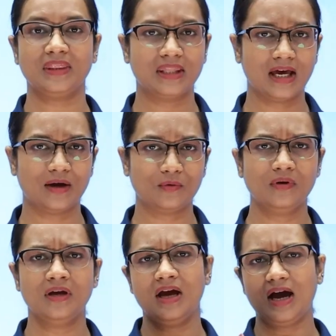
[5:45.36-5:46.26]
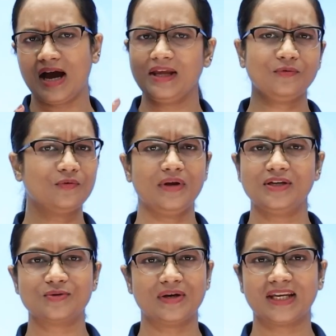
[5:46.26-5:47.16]
Now, are you
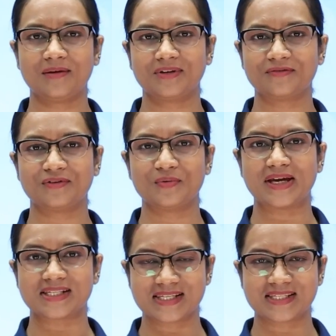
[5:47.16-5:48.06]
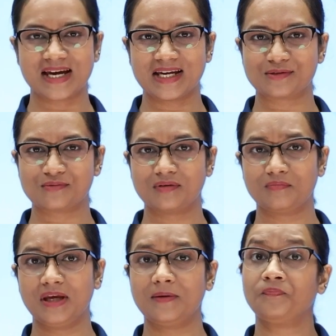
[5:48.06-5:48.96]
going to attempt a few exercise with
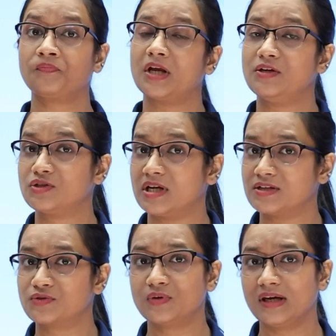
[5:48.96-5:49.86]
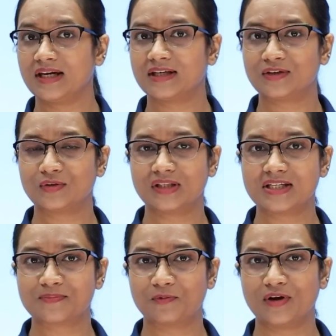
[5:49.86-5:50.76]
me just related to
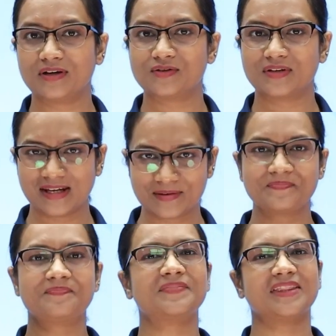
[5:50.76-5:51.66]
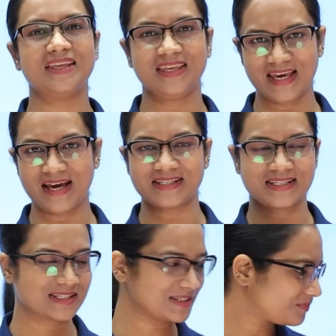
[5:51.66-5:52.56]
this poetry?
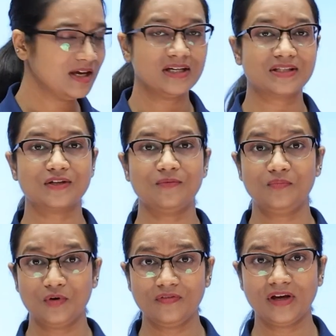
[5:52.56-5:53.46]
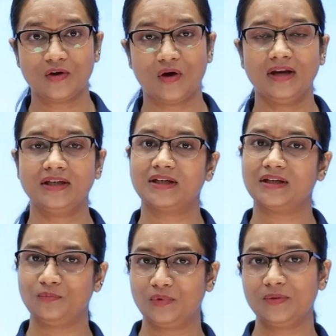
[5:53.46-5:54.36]
Yes. So moving on,
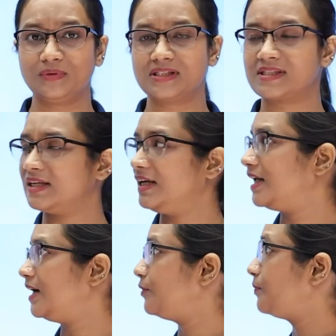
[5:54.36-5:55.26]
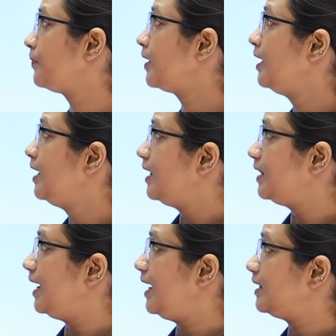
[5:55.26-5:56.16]
we will see now
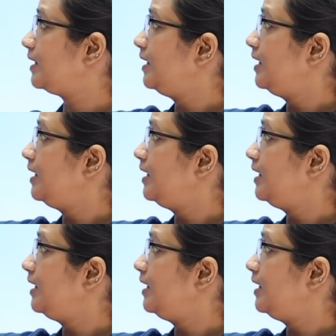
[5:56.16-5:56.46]
that